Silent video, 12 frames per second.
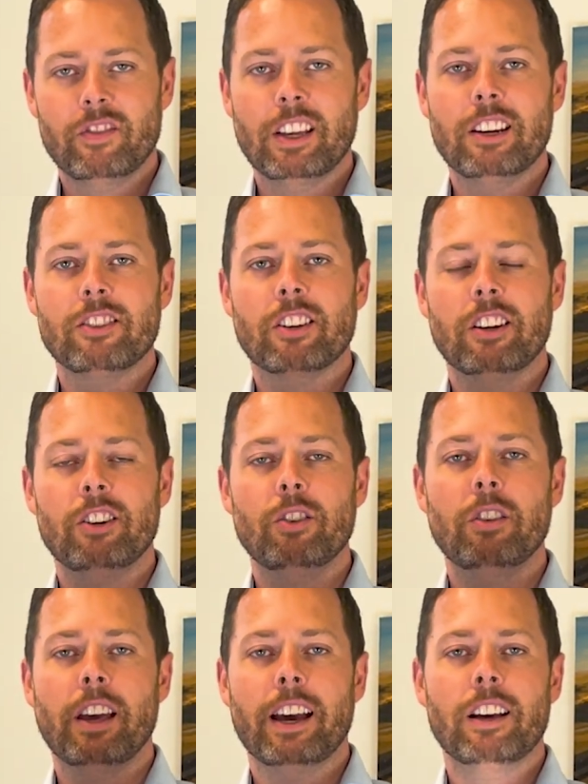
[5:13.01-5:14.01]
And it's going to
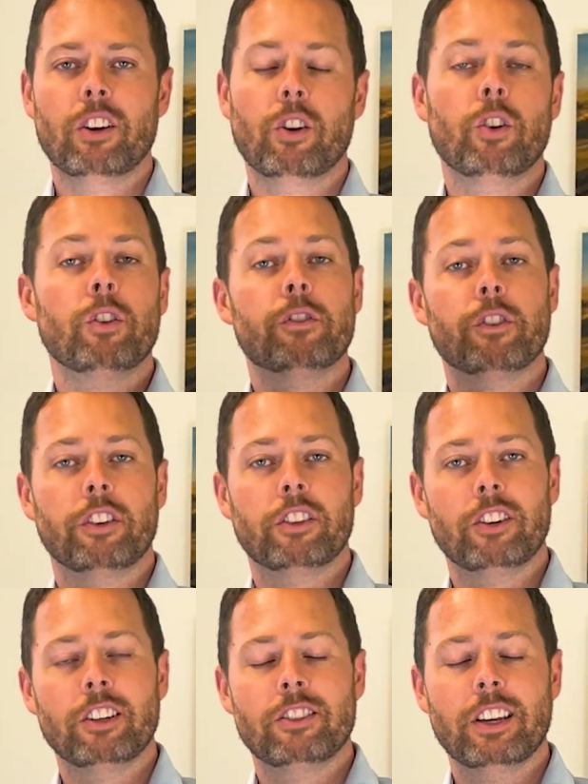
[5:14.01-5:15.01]
do that, hold for
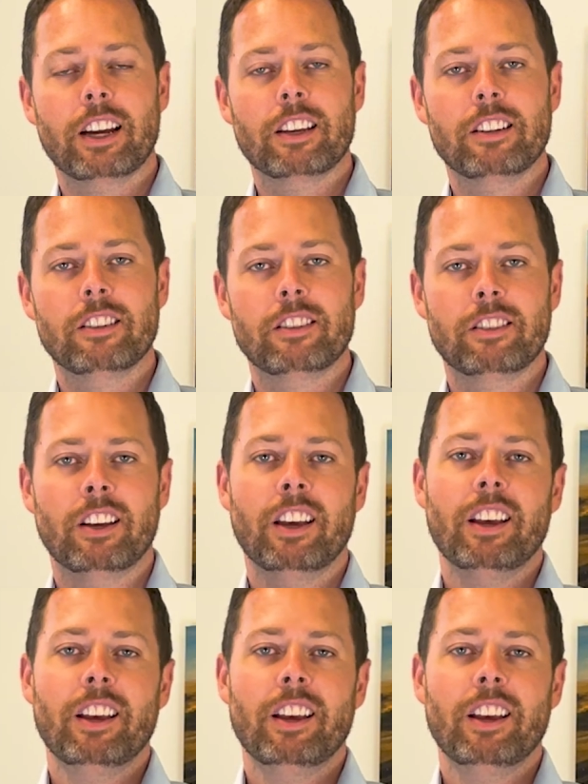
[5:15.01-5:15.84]
30 seconds,